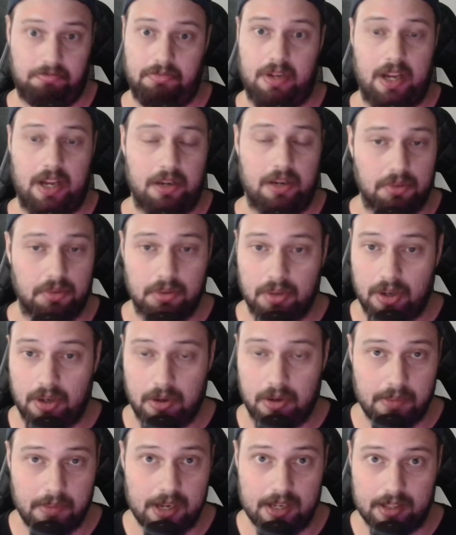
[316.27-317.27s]
I don't know
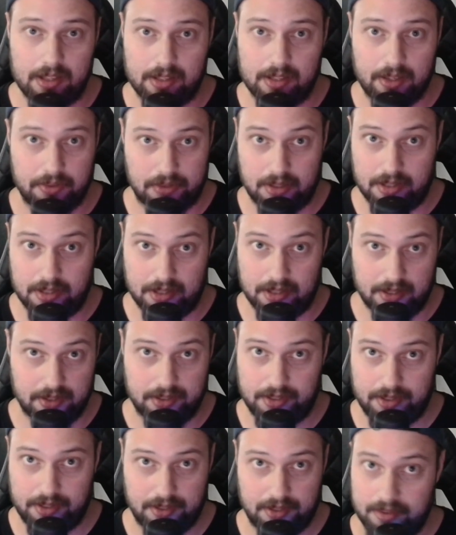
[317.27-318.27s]
how many thousand
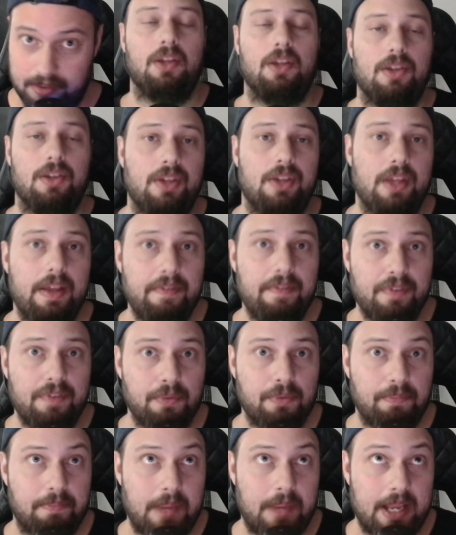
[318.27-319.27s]
years. If
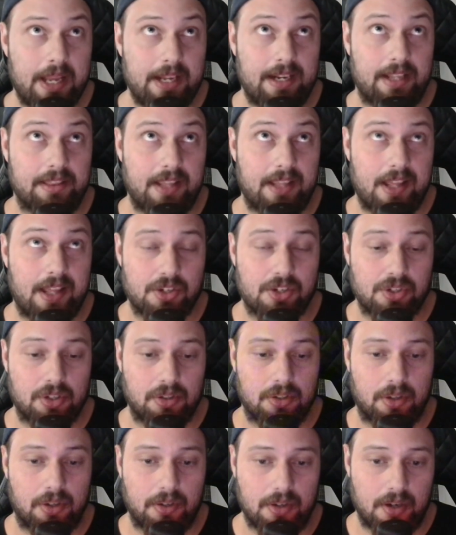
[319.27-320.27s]
you paid
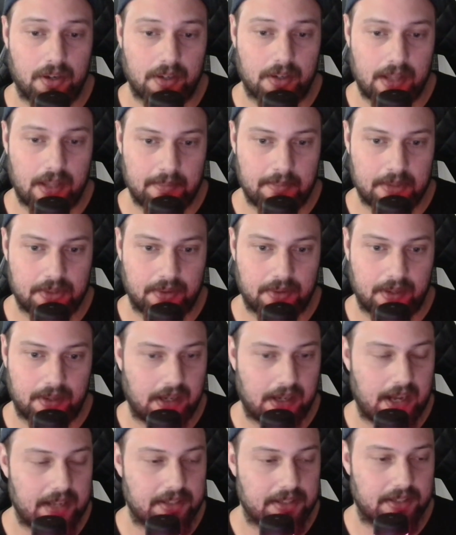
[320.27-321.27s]
attention on your chemistry
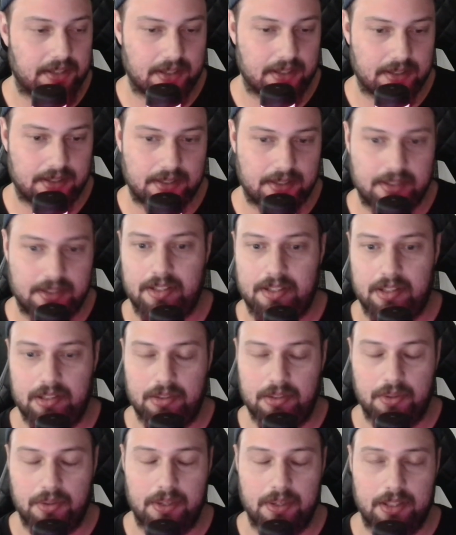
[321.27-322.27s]
classes
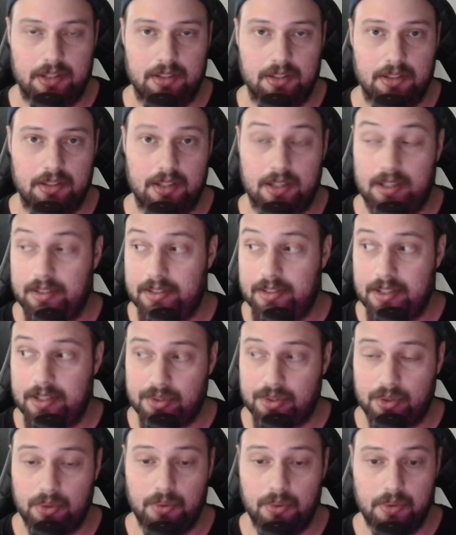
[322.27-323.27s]
during the
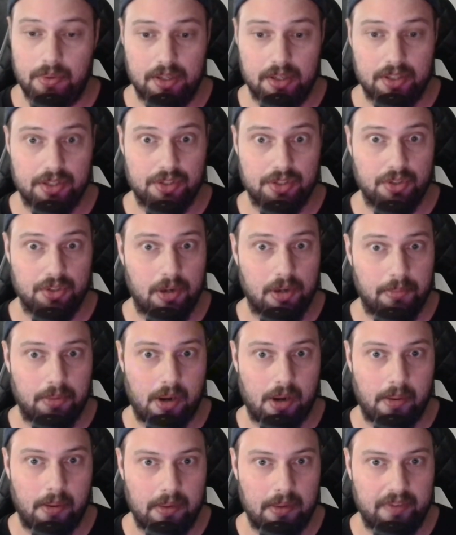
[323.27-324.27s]
school years, you are
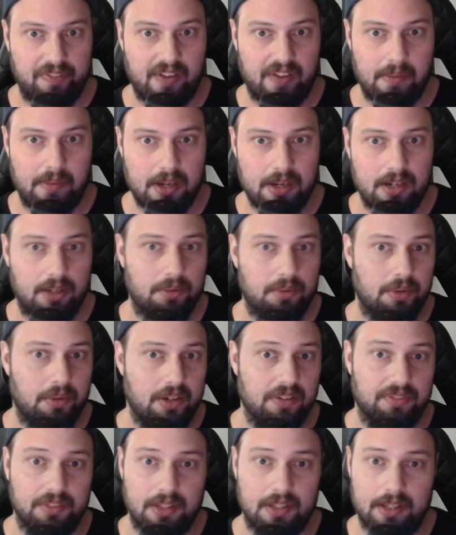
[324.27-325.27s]
probably familiar
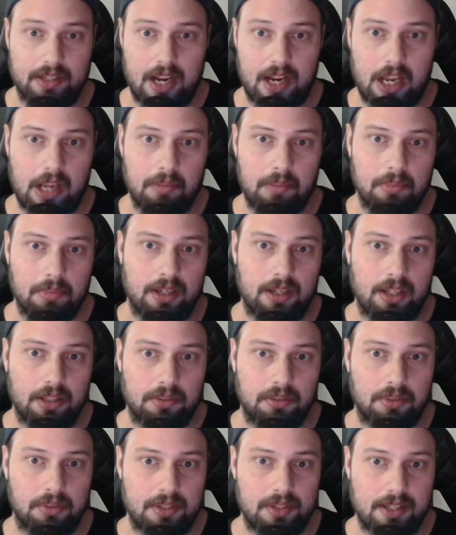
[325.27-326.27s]
with the name
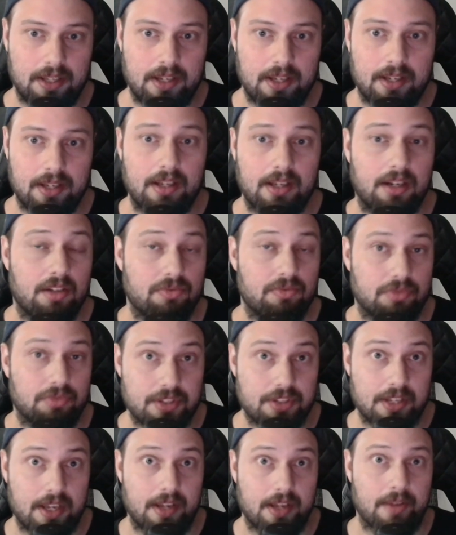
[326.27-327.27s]
Antoine
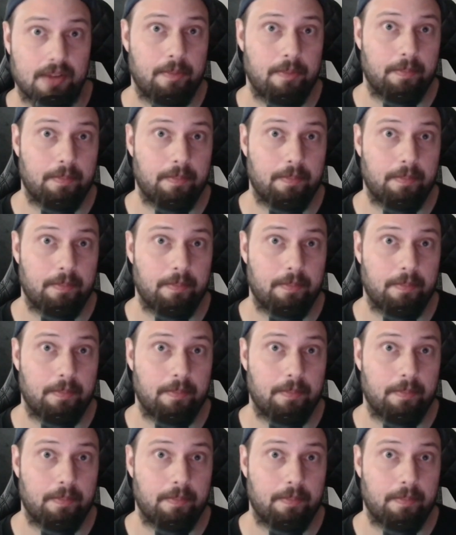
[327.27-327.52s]
Lavoisier.